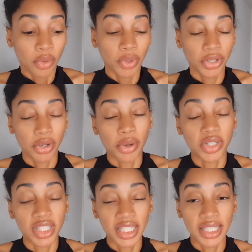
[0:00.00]
when you go
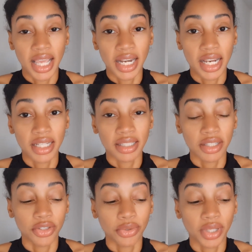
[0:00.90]
into the settings,
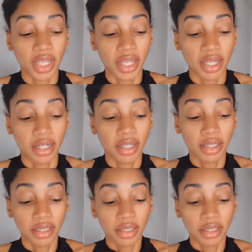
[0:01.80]
you can